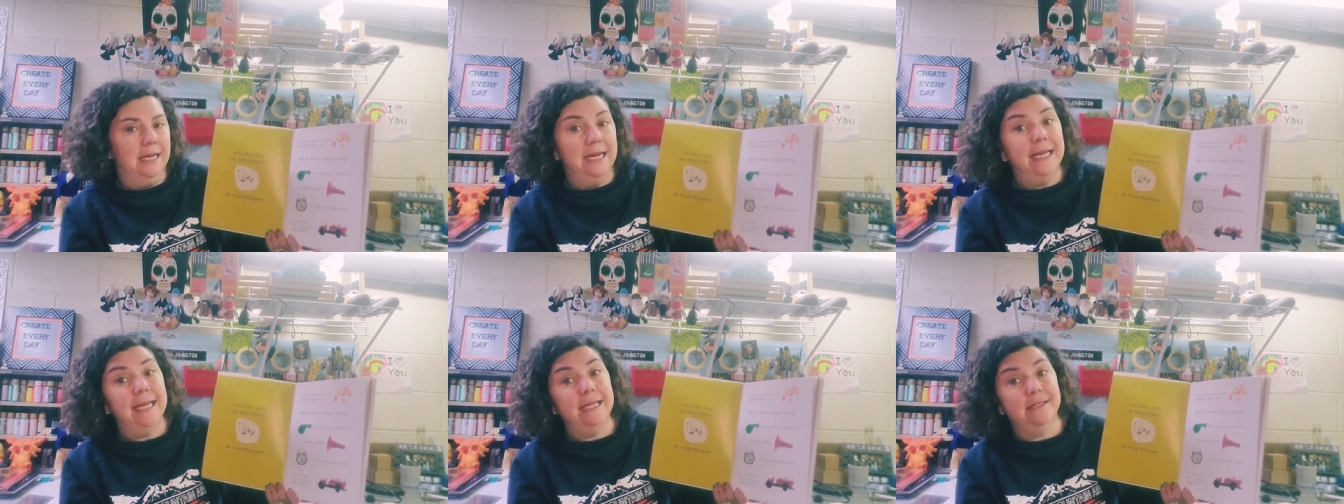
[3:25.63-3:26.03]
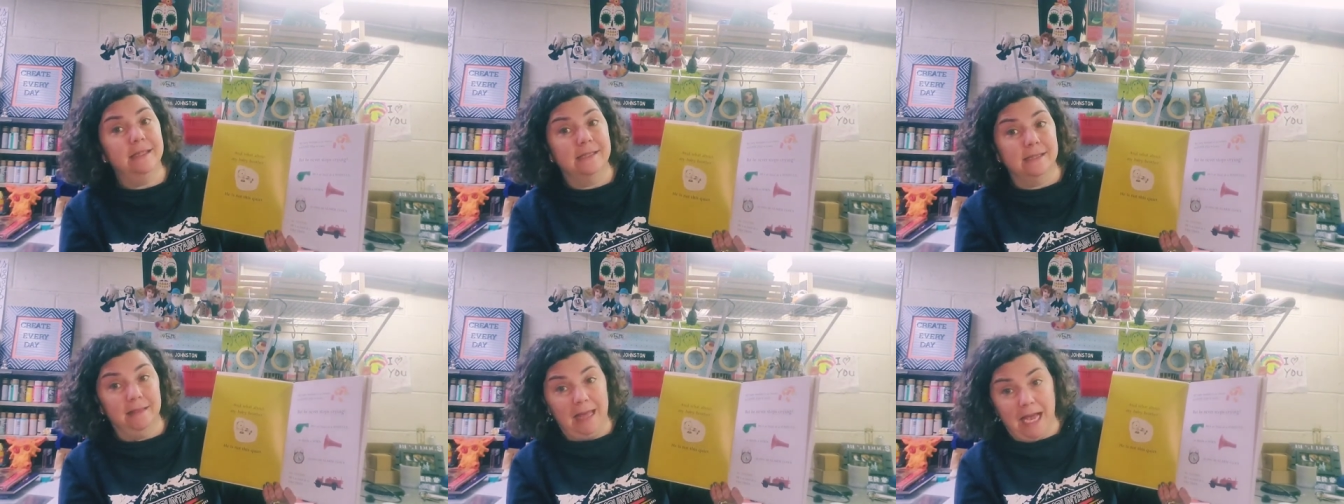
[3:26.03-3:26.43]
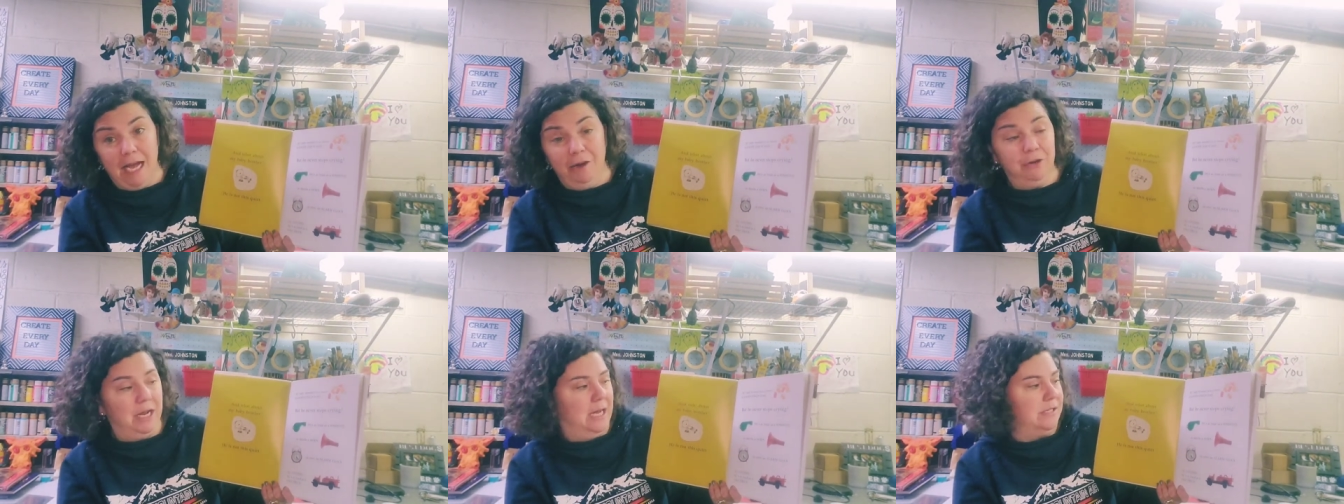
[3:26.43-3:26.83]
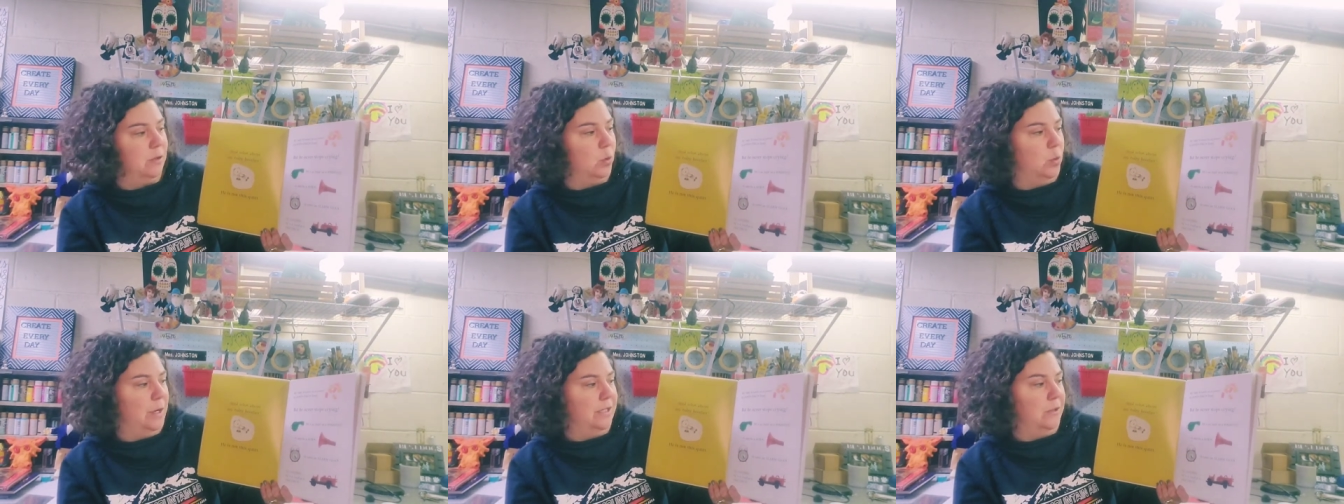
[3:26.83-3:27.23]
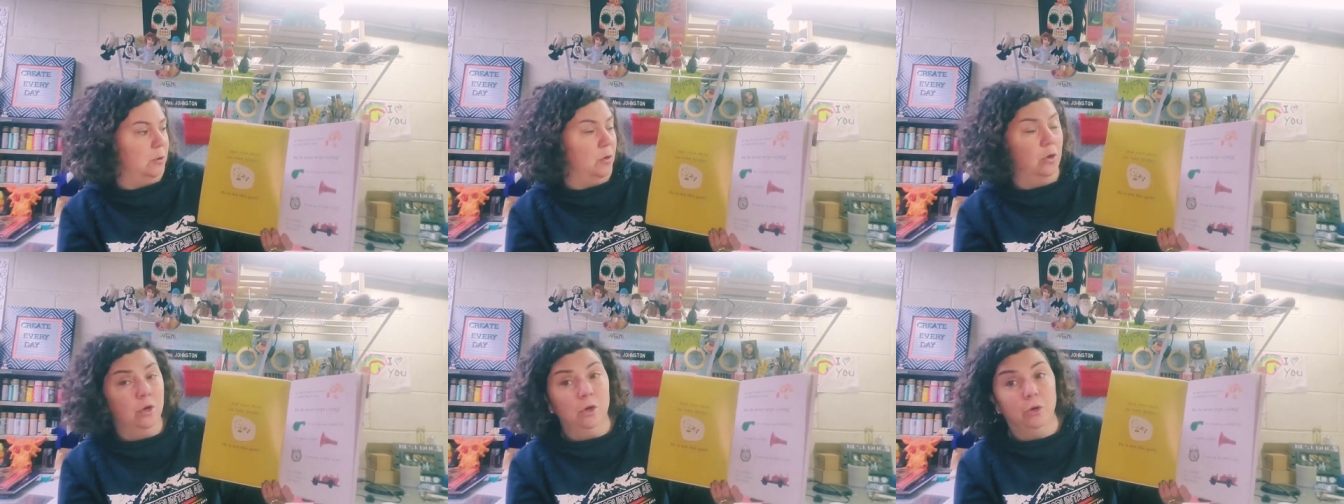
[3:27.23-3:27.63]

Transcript: He's as loud as a whistle,